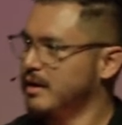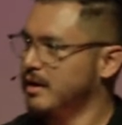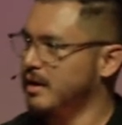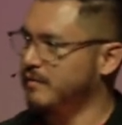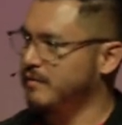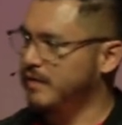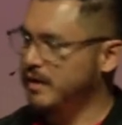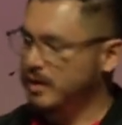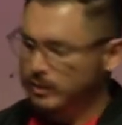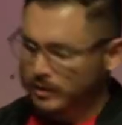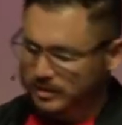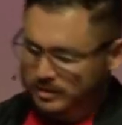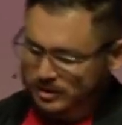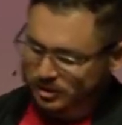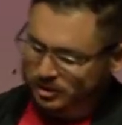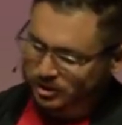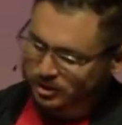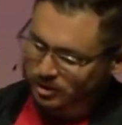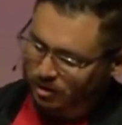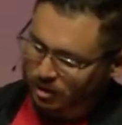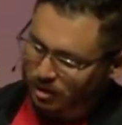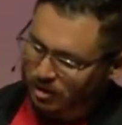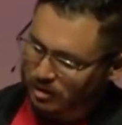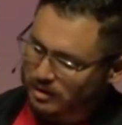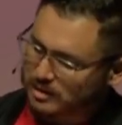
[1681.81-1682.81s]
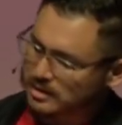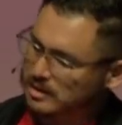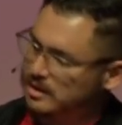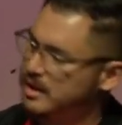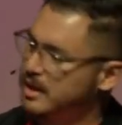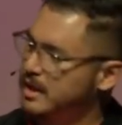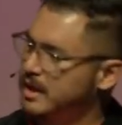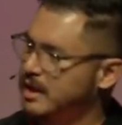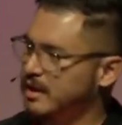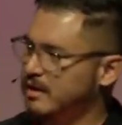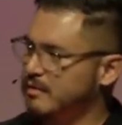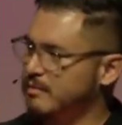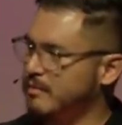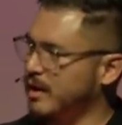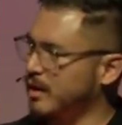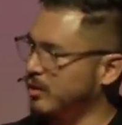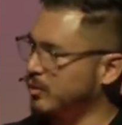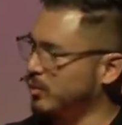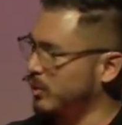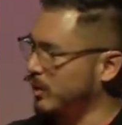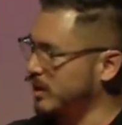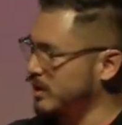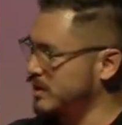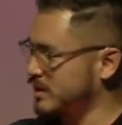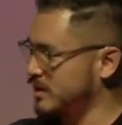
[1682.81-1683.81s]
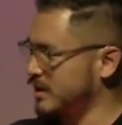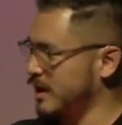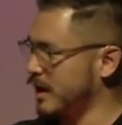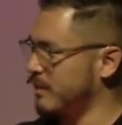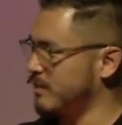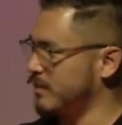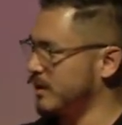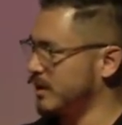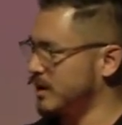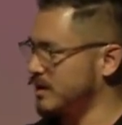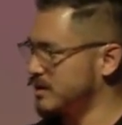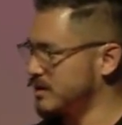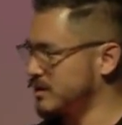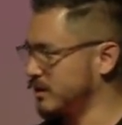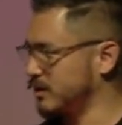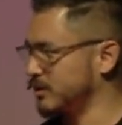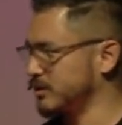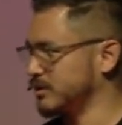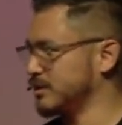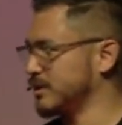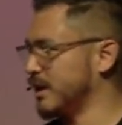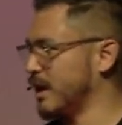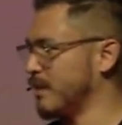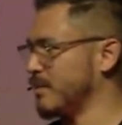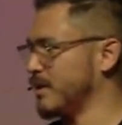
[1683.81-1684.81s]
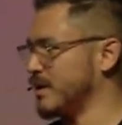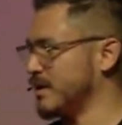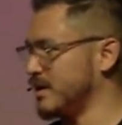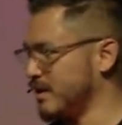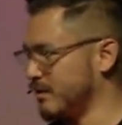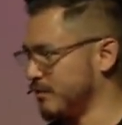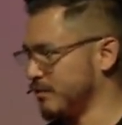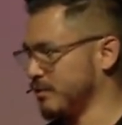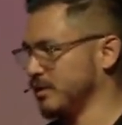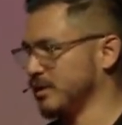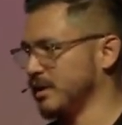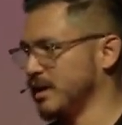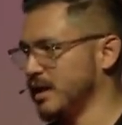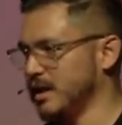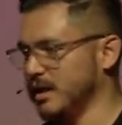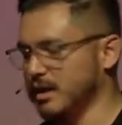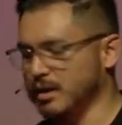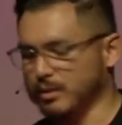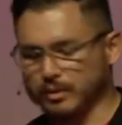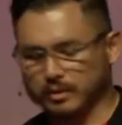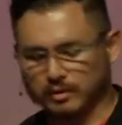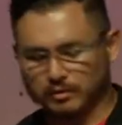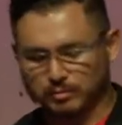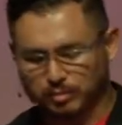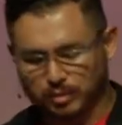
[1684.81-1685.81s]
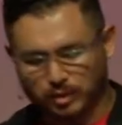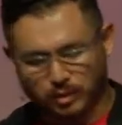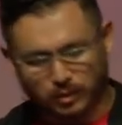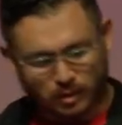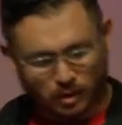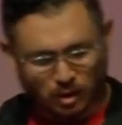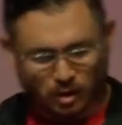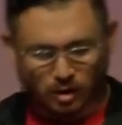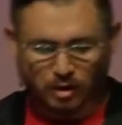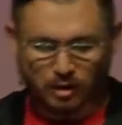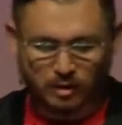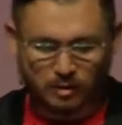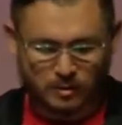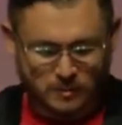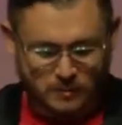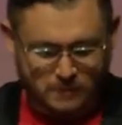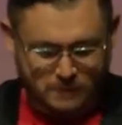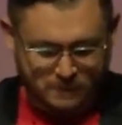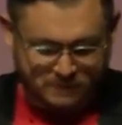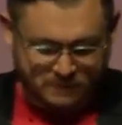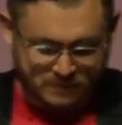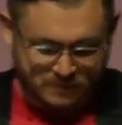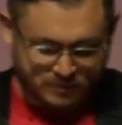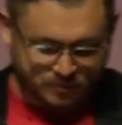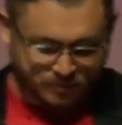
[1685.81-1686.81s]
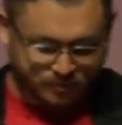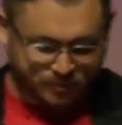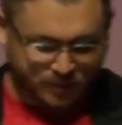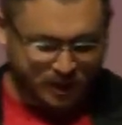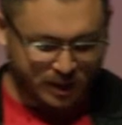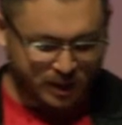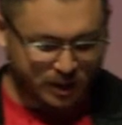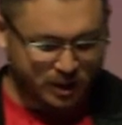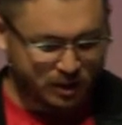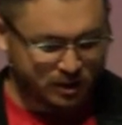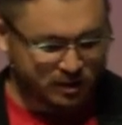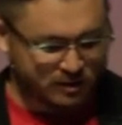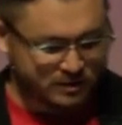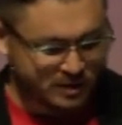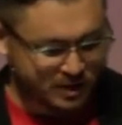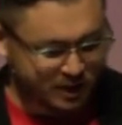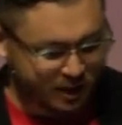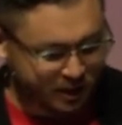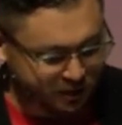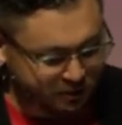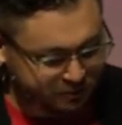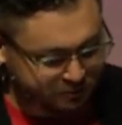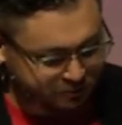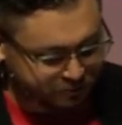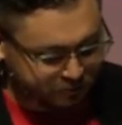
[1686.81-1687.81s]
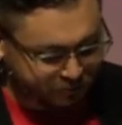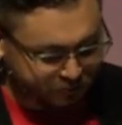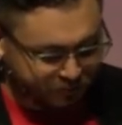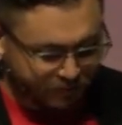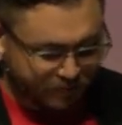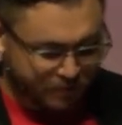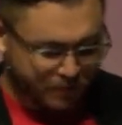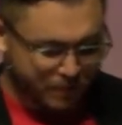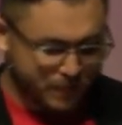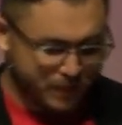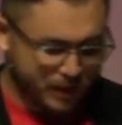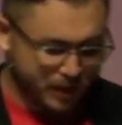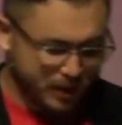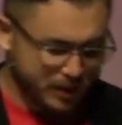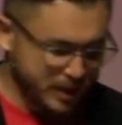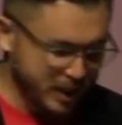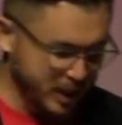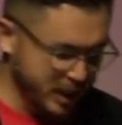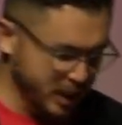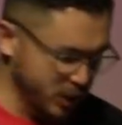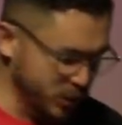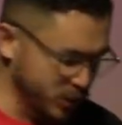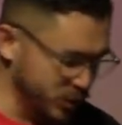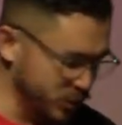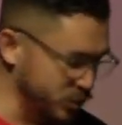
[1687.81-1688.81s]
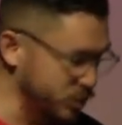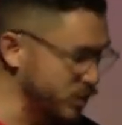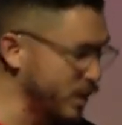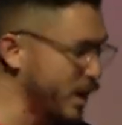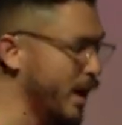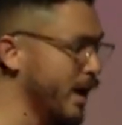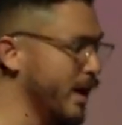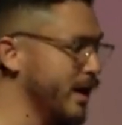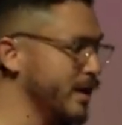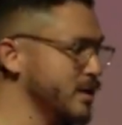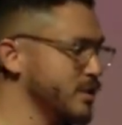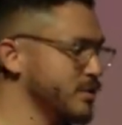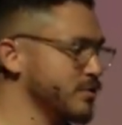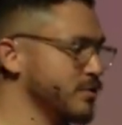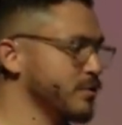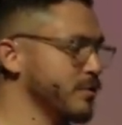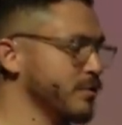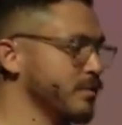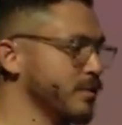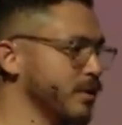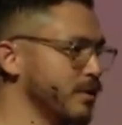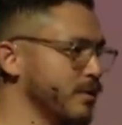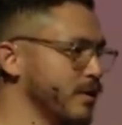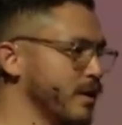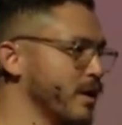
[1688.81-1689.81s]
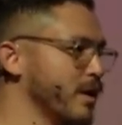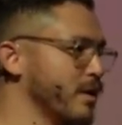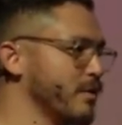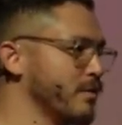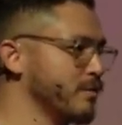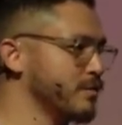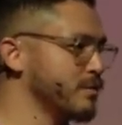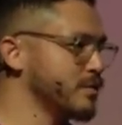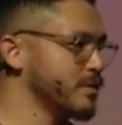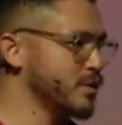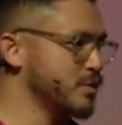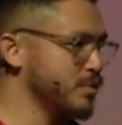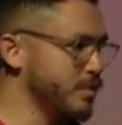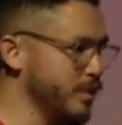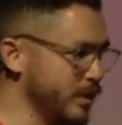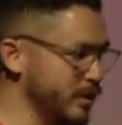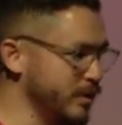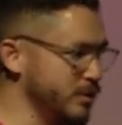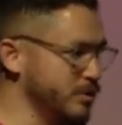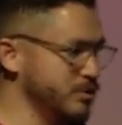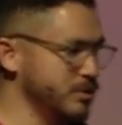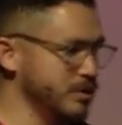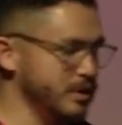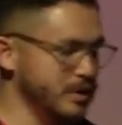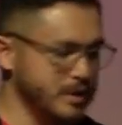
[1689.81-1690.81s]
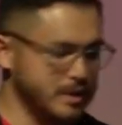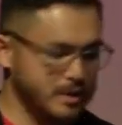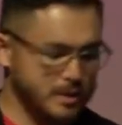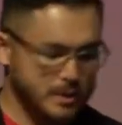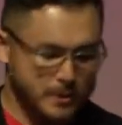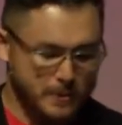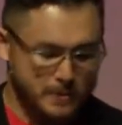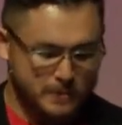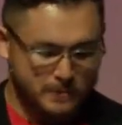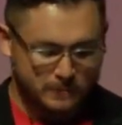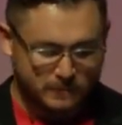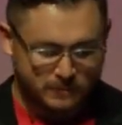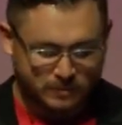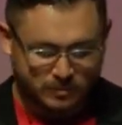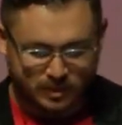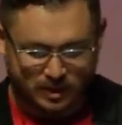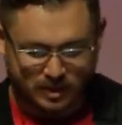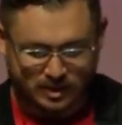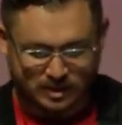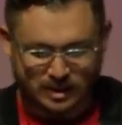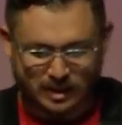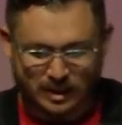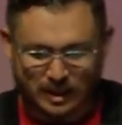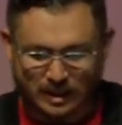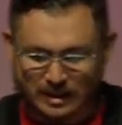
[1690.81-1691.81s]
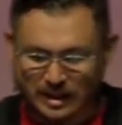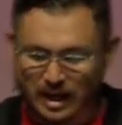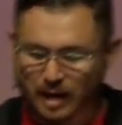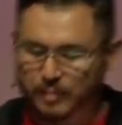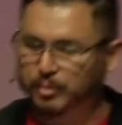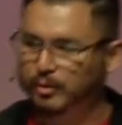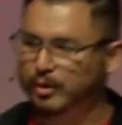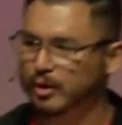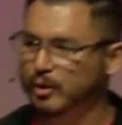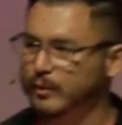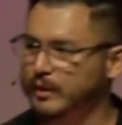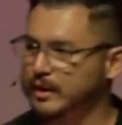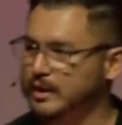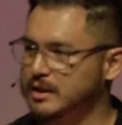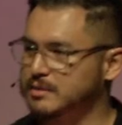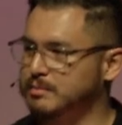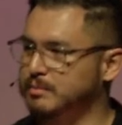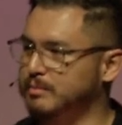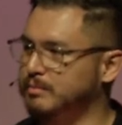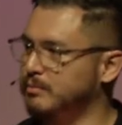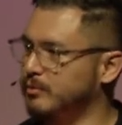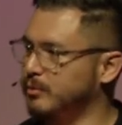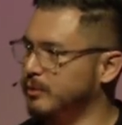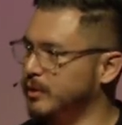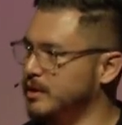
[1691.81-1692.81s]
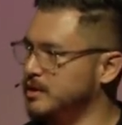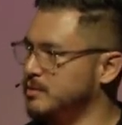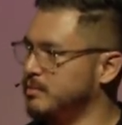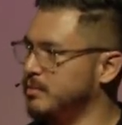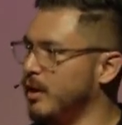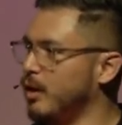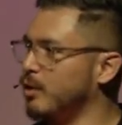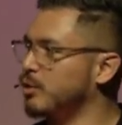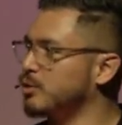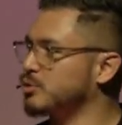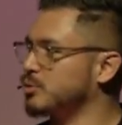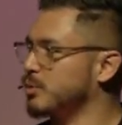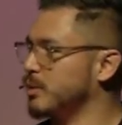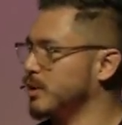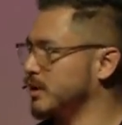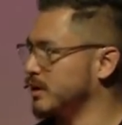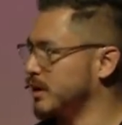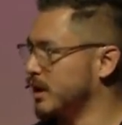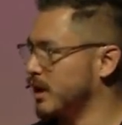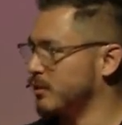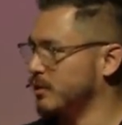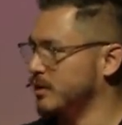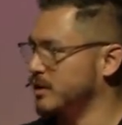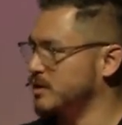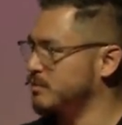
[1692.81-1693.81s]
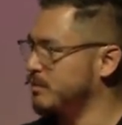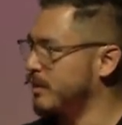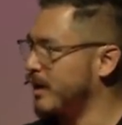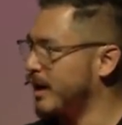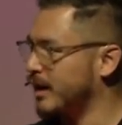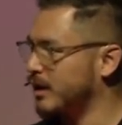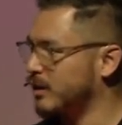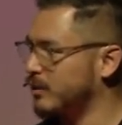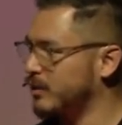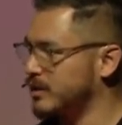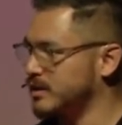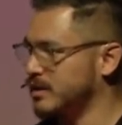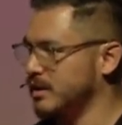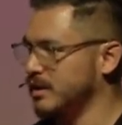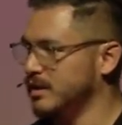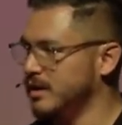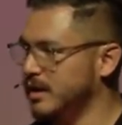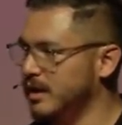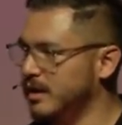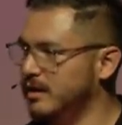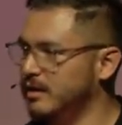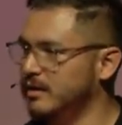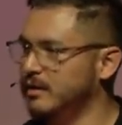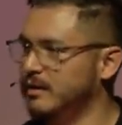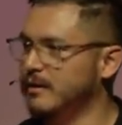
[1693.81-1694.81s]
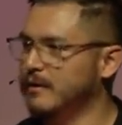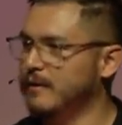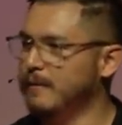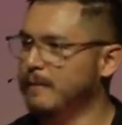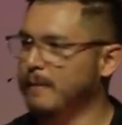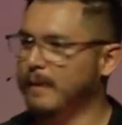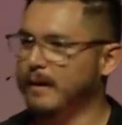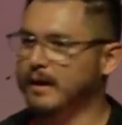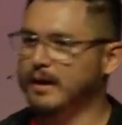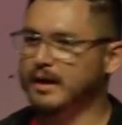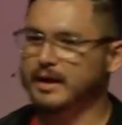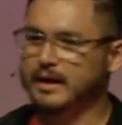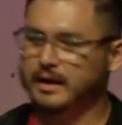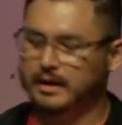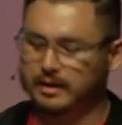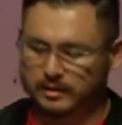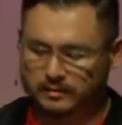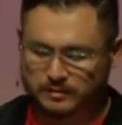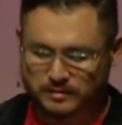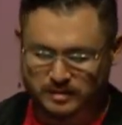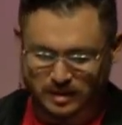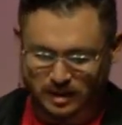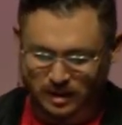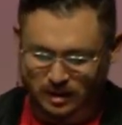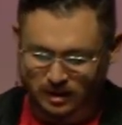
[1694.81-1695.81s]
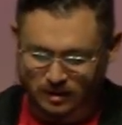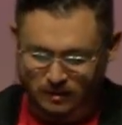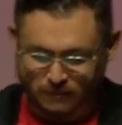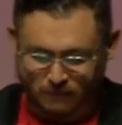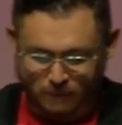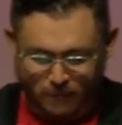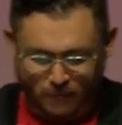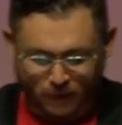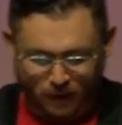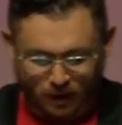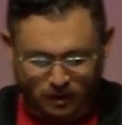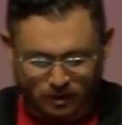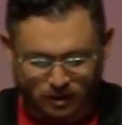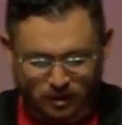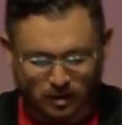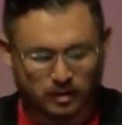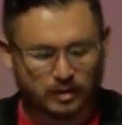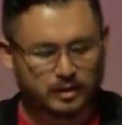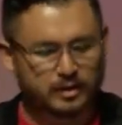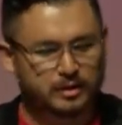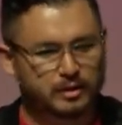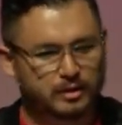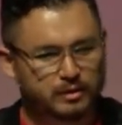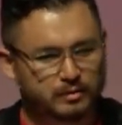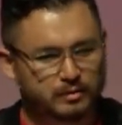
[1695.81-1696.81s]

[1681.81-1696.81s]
If he was a charlatan, he could have made one statement, a single statement differently, and it would have blew it all. He could have said that he would rise from the grave spiritually. Because then at that point, when his bones weren't there, when his body wasn't there, he could have said, oh,